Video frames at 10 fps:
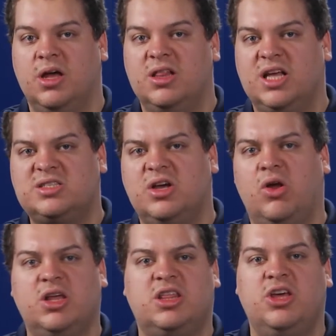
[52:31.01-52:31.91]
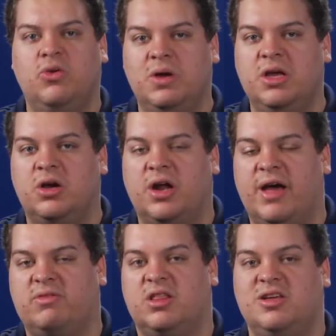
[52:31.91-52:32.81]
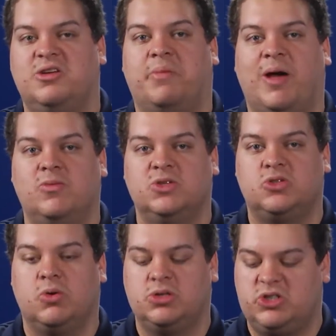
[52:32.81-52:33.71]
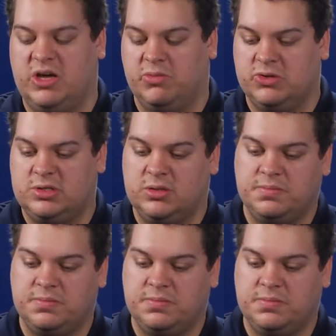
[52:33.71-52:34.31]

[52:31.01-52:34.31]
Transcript: That's the only thing you're really going to have to think about with storage tables.